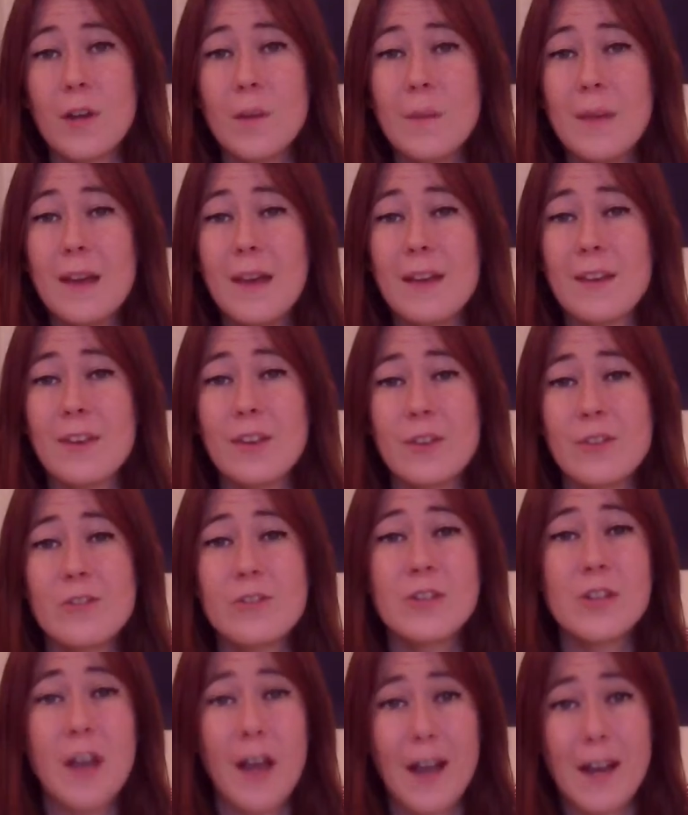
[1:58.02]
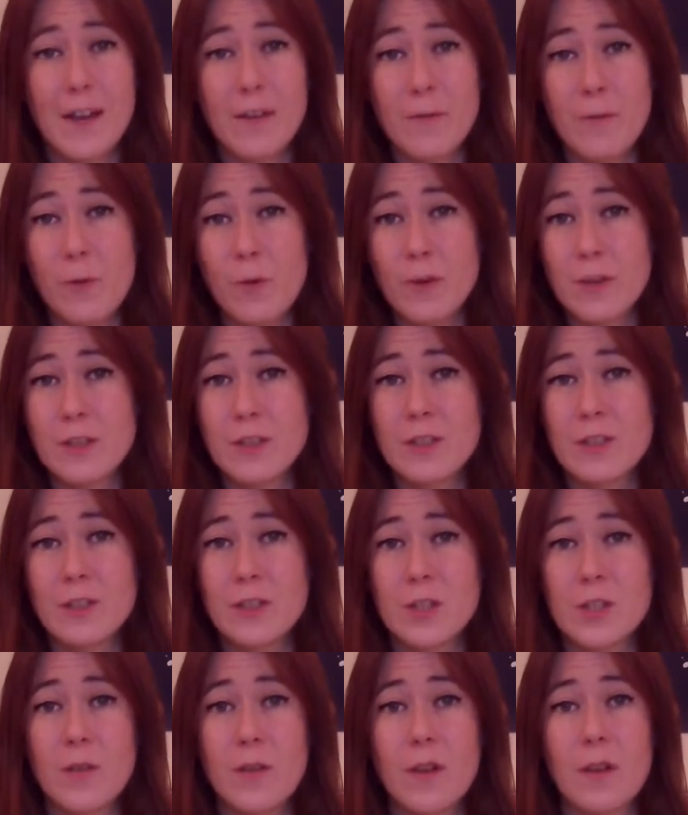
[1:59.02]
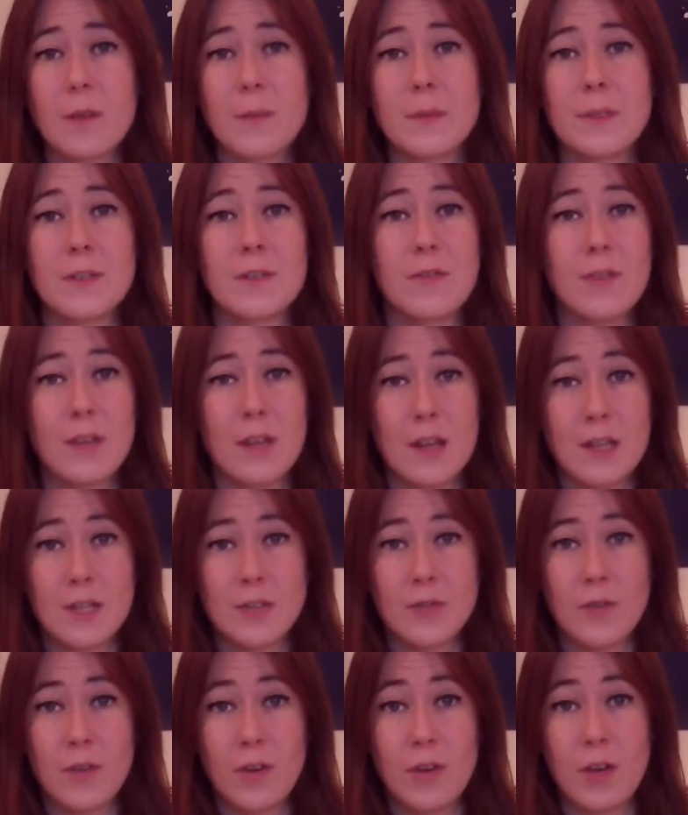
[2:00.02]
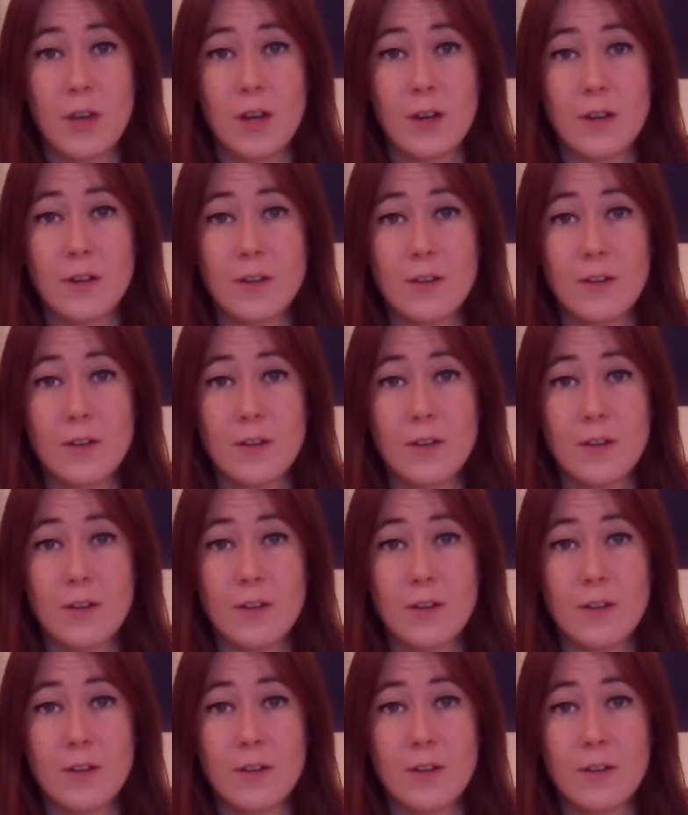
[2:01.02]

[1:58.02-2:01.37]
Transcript: going to be a huge guiding force in your development over the next few years.